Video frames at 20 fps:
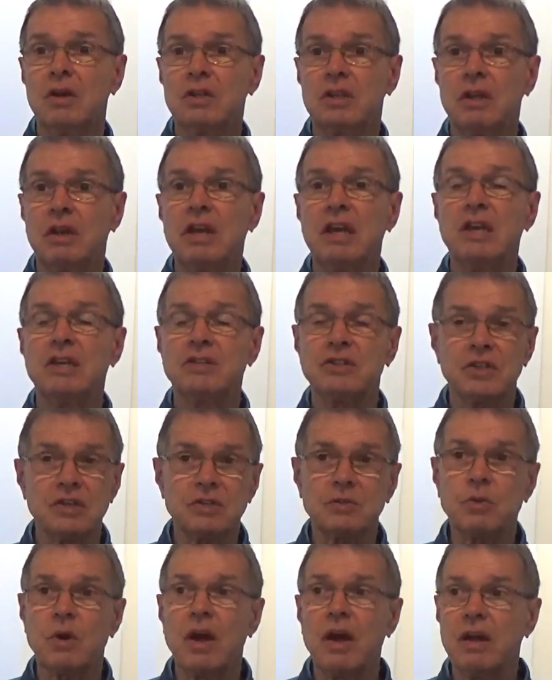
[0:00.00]
The
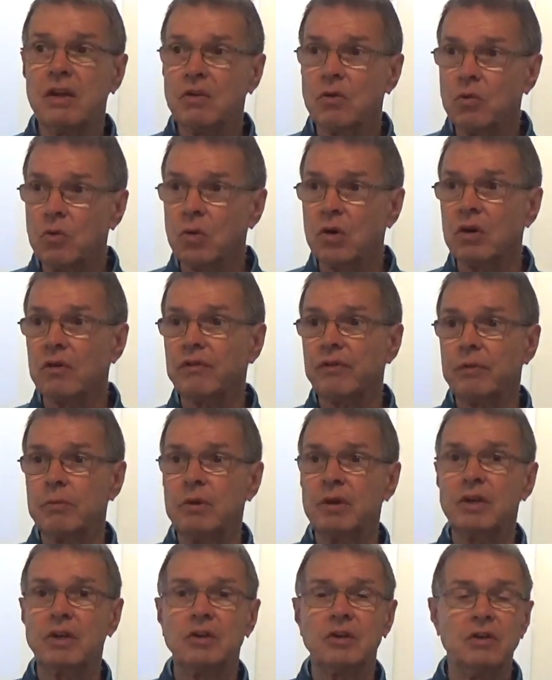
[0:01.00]
easiest way in the world for
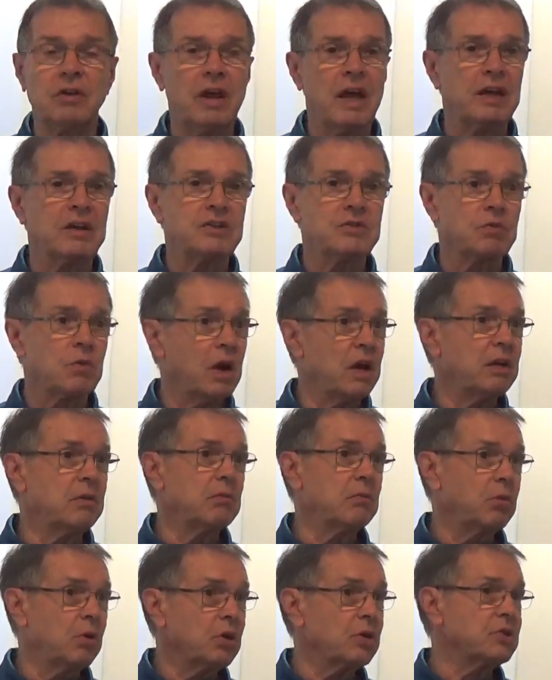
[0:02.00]
me to do that is writing
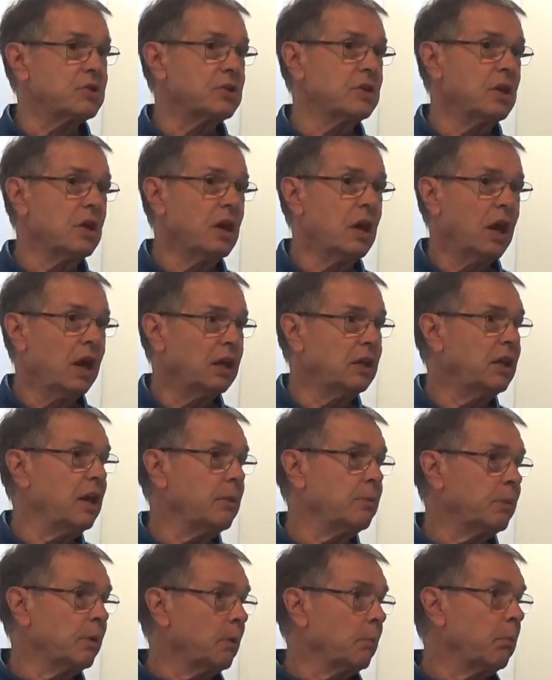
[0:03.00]
books and
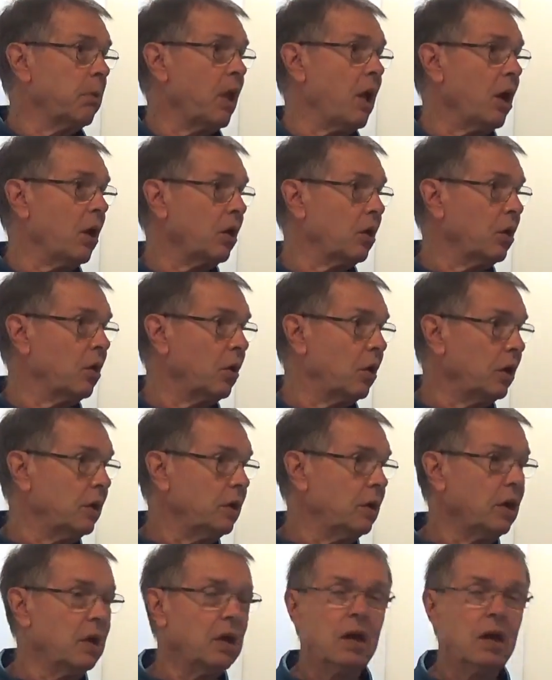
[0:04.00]
keeping a blog going.